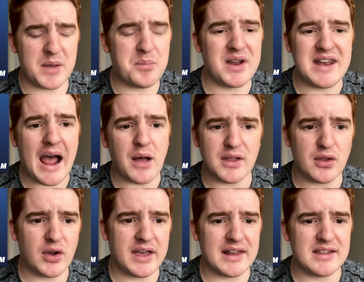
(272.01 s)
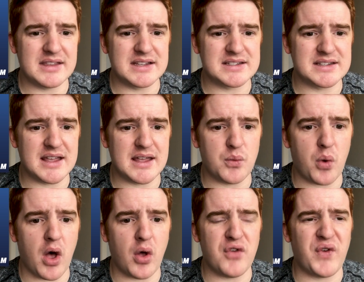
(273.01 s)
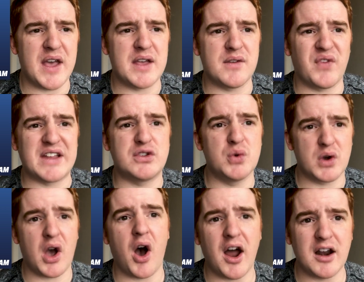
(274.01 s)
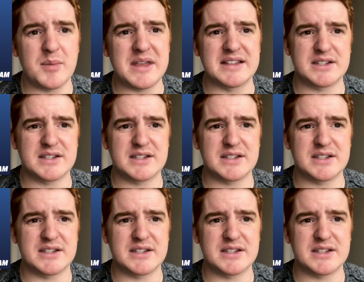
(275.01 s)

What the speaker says: But now they look at it and they say, well, if I do economy,